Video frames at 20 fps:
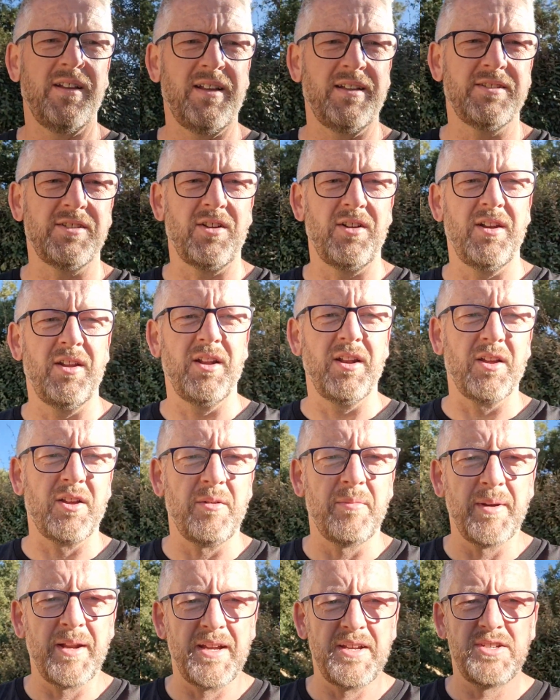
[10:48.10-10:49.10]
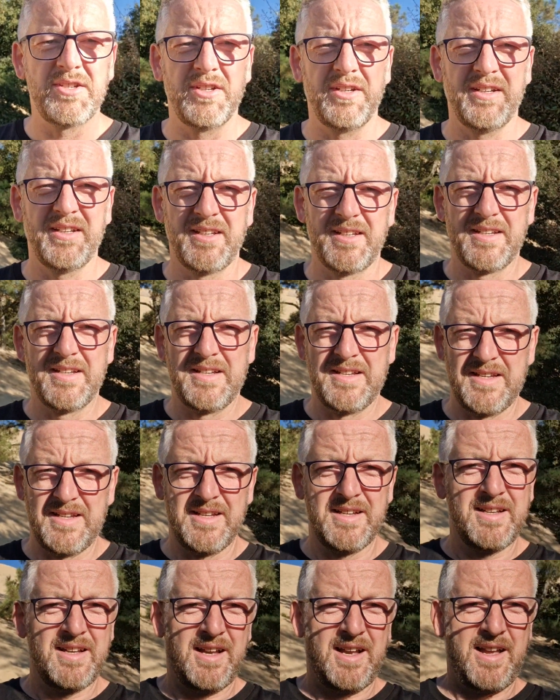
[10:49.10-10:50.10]
there's our little accommodation
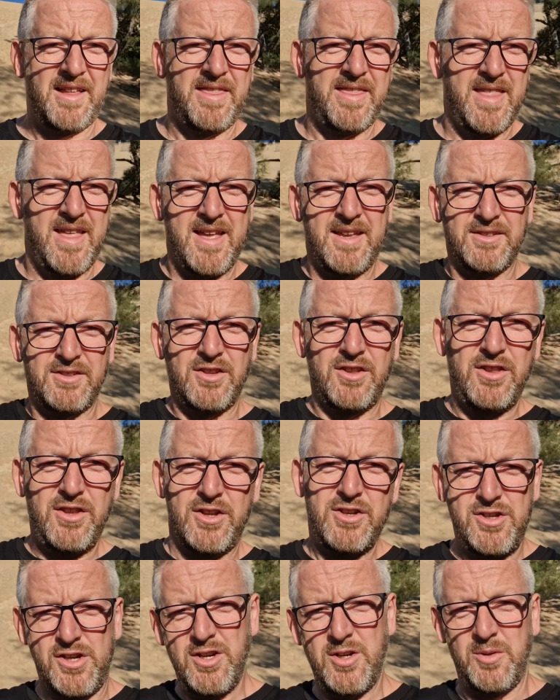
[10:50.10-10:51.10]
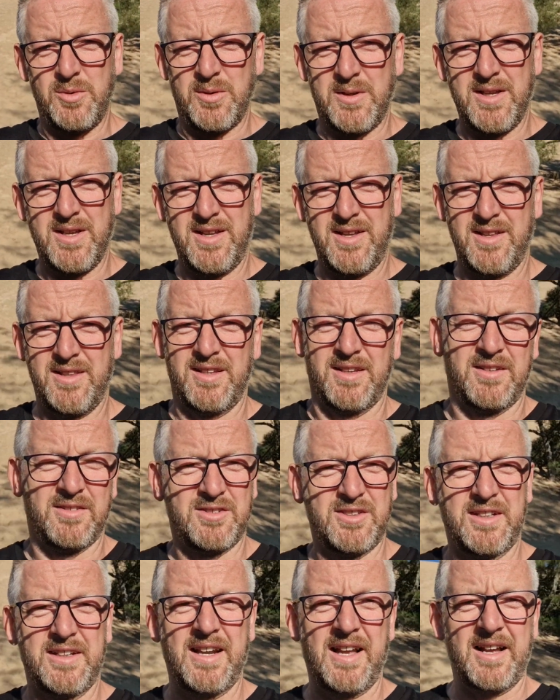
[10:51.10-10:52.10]
and there's the dune. I think you've
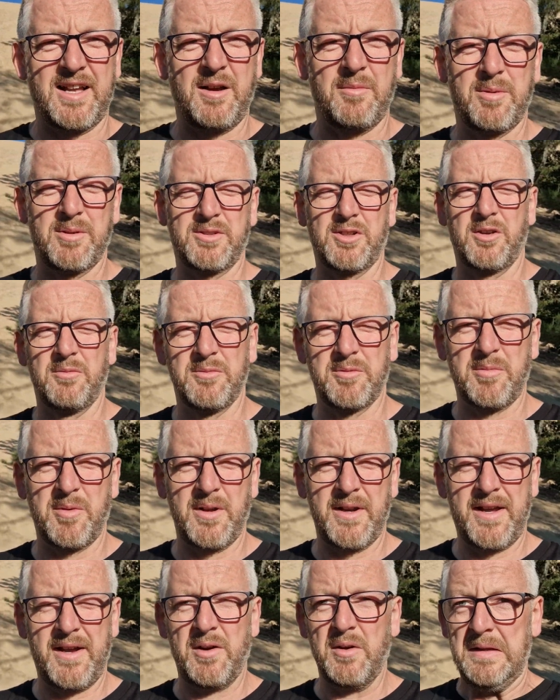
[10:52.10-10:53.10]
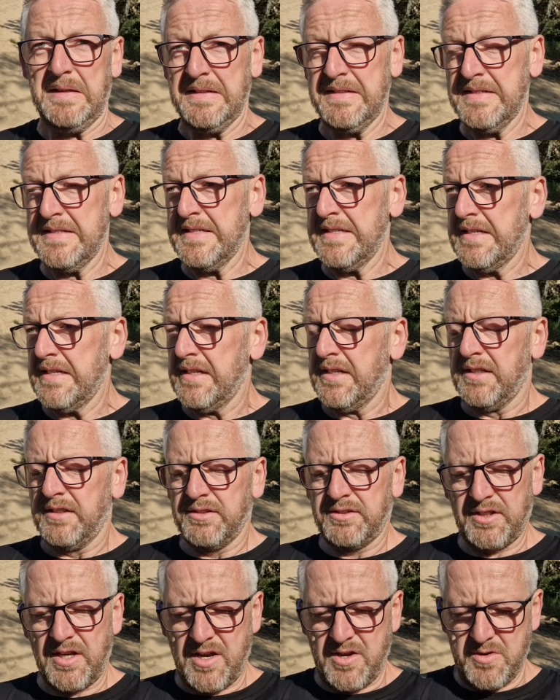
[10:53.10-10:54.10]
seen that a couple of times by now.
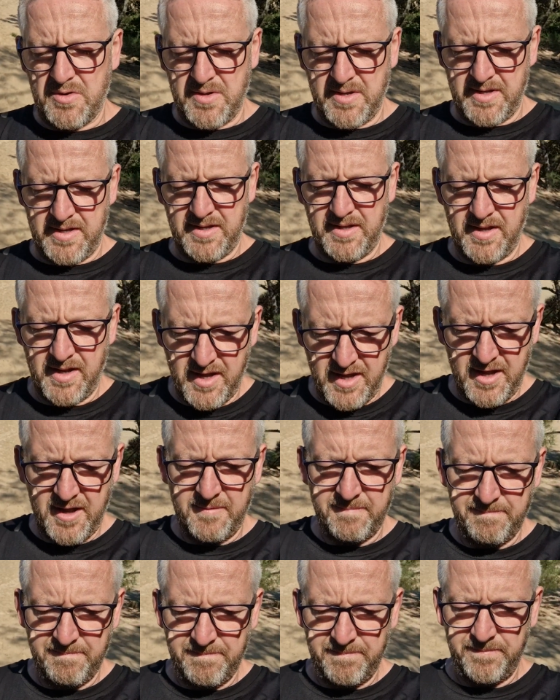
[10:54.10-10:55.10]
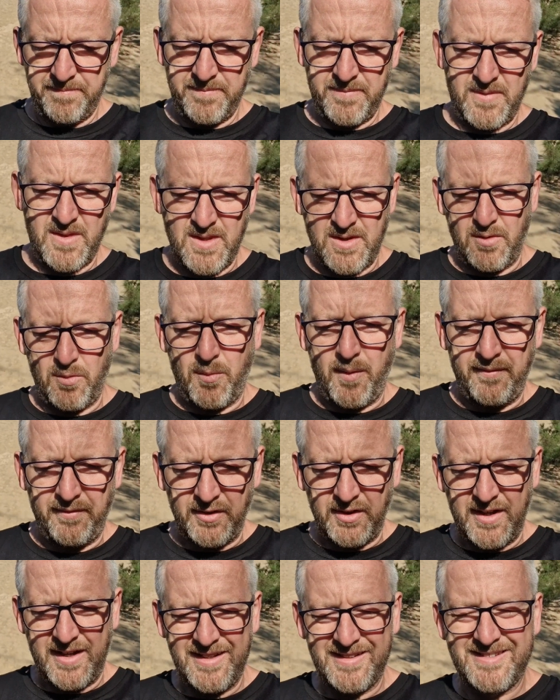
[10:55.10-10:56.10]
So
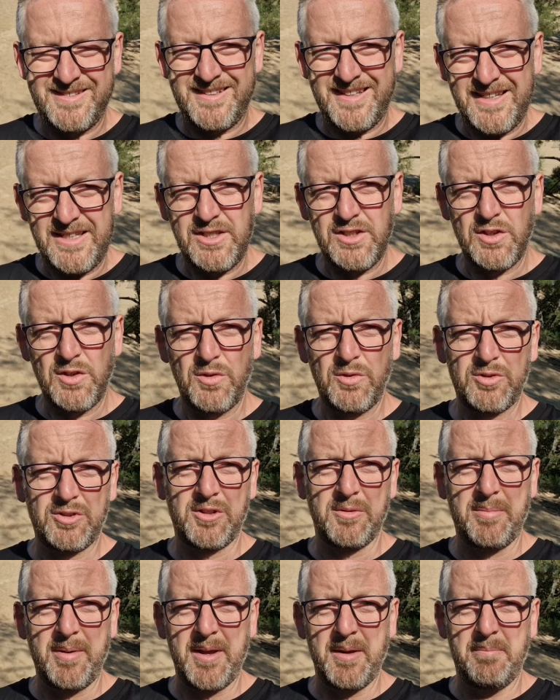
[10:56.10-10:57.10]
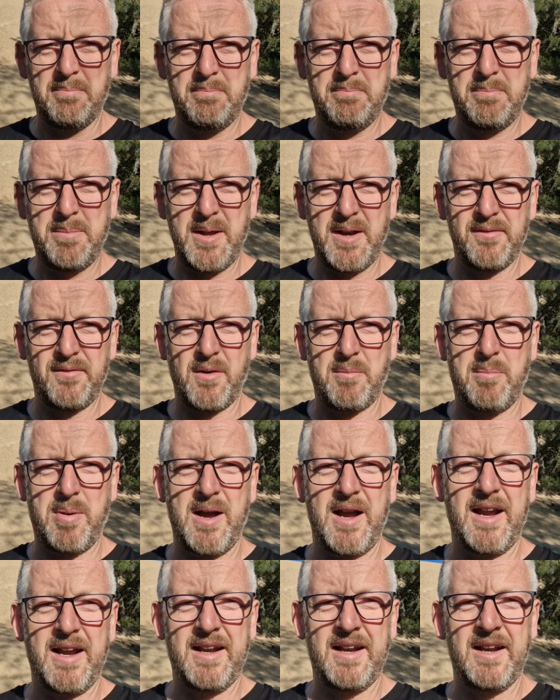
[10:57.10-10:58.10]
weather continues to be a bit of a
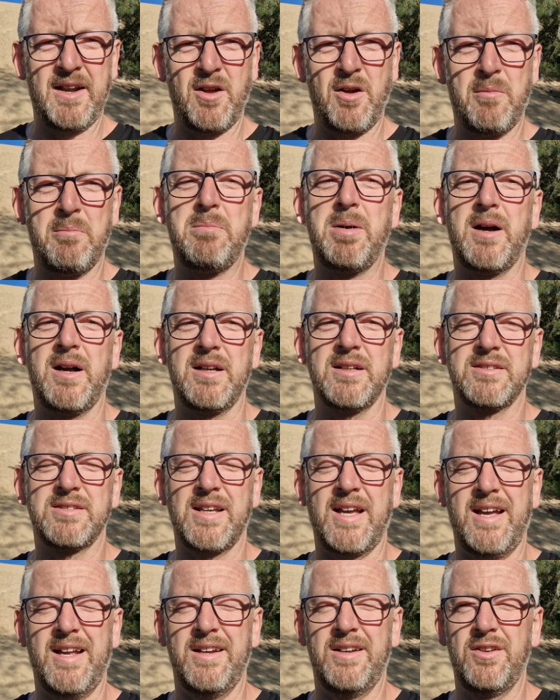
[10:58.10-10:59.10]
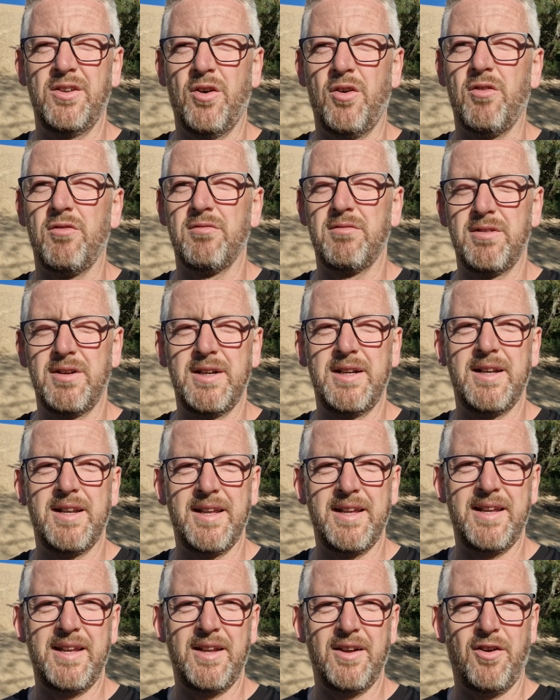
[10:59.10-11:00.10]
pain in our butts and not
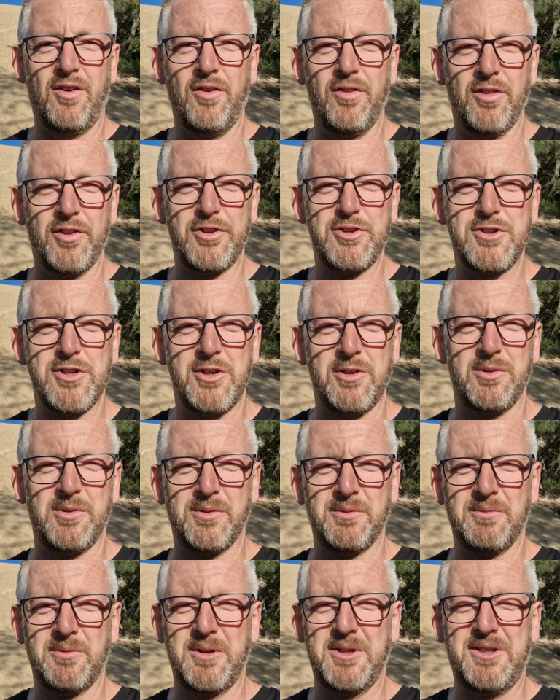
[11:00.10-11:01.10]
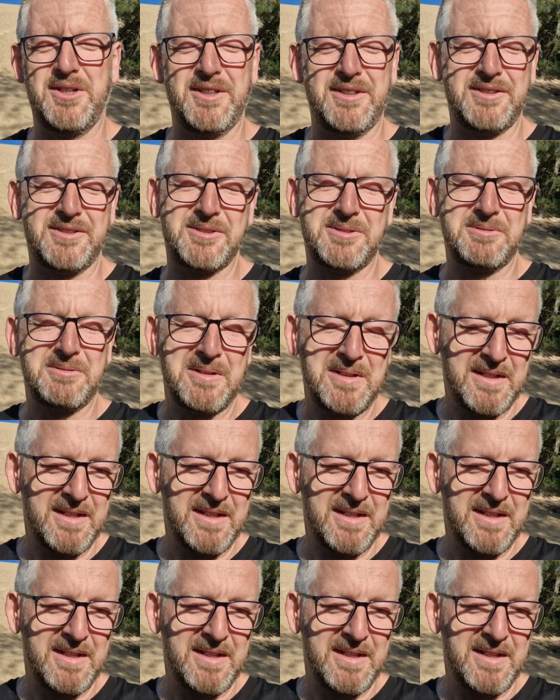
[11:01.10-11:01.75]
really on the dune, which is